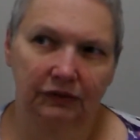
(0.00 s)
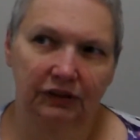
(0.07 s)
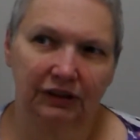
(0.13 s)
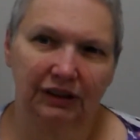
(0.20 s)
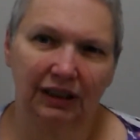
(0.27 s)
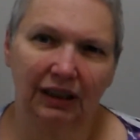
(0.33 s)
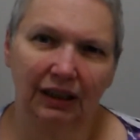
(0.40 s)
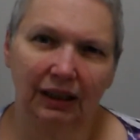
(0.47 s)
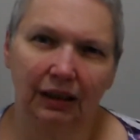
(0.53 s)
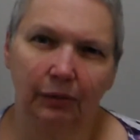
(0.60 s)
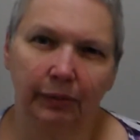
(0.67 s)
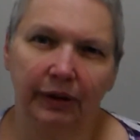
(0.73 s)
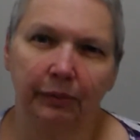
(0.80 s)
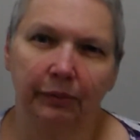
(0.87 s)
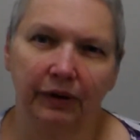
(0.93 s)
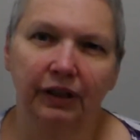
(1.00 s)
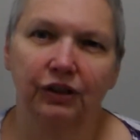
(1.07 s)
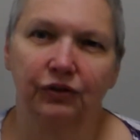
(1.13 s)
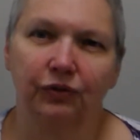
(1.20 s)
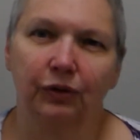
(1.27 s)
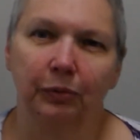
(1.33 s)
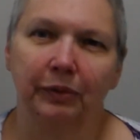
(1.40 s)
It's a little bit
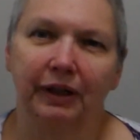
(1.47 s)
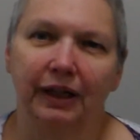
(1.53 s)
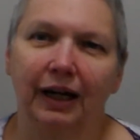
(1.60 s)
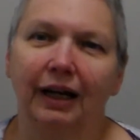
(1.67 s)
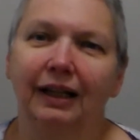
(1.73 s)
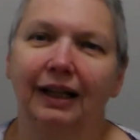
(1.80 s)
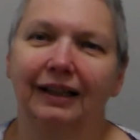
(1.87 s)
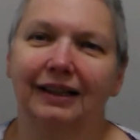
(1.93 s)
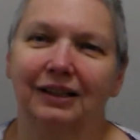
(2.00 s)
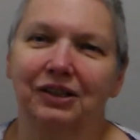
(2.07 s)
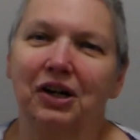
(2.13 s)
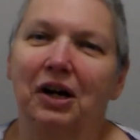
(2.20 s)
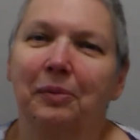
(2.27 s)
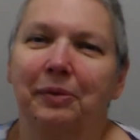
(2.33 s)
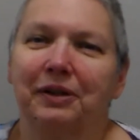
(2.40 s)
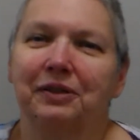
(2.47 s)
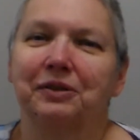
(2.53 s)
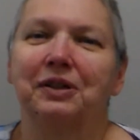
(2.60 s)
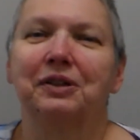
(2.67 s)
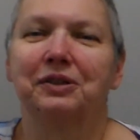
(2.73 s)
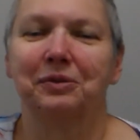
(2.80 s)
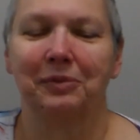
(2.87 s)
much for me. I like the
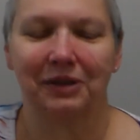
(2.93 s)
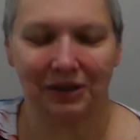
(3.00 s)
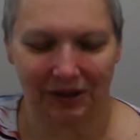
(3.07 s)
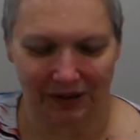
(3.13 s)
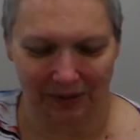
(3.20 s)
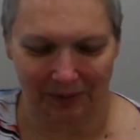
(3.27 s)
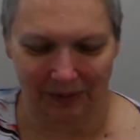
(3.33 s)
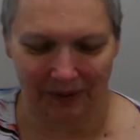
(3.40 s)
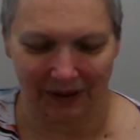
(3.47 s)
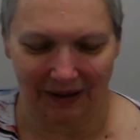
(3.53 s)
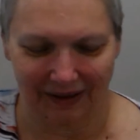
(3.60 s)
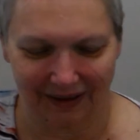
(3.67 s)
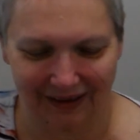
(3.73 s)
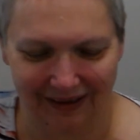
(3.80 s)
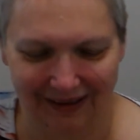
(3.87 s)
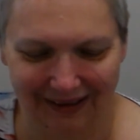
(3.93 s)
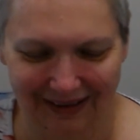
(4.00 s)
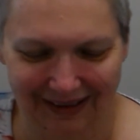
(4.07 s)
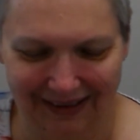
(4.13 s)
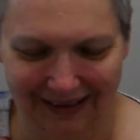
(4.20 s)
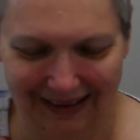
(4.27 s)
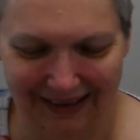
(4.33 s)
toppings, not so much as the bread.
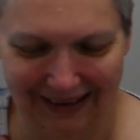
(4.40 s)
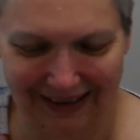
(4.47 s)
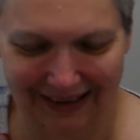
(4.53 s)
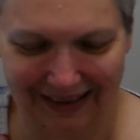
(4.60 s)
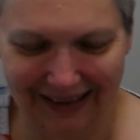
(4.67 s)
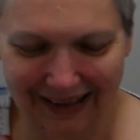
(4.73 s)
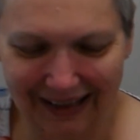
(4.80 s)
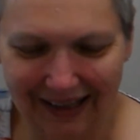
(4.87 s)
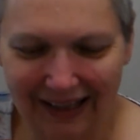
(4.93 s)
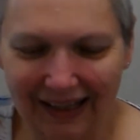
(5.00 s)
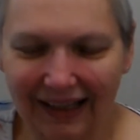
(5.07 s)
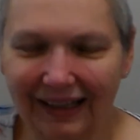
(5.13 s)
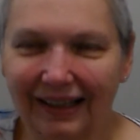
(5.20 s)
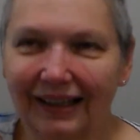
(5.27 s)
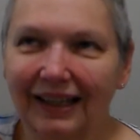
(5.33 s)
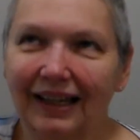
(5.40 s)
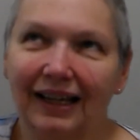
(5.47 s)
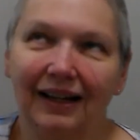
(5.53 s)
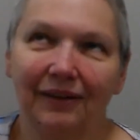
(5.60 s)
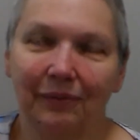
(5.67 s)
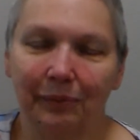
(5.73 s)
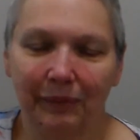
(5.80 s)
And then they
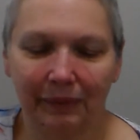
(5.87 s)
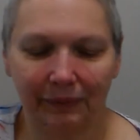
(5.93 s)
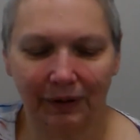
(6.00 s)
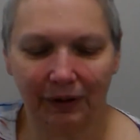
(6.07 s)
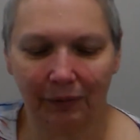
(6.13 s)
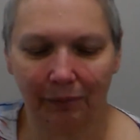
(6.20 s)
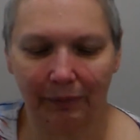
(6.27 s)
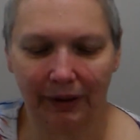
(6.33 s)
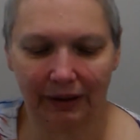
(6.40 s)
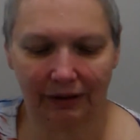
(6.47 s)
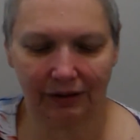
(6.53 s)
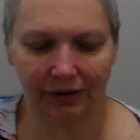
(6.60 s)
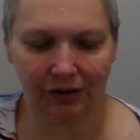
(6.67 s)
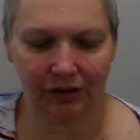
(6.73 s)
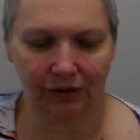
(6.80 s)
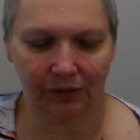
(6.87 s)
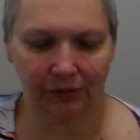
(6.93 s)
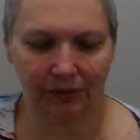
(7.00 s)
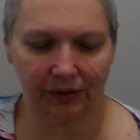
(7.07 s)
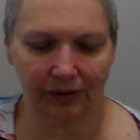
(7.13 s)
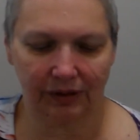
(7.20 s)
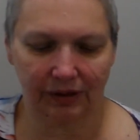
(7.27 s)
have, you know, mutton
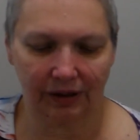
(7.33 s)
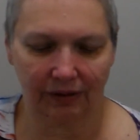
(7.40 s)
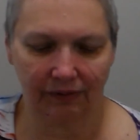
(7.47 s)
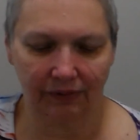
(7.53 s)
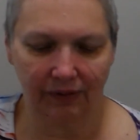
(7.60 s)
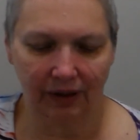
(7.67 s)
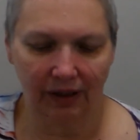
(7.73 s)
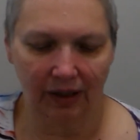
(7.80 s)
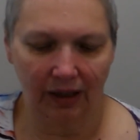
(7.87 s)
stew and stuff.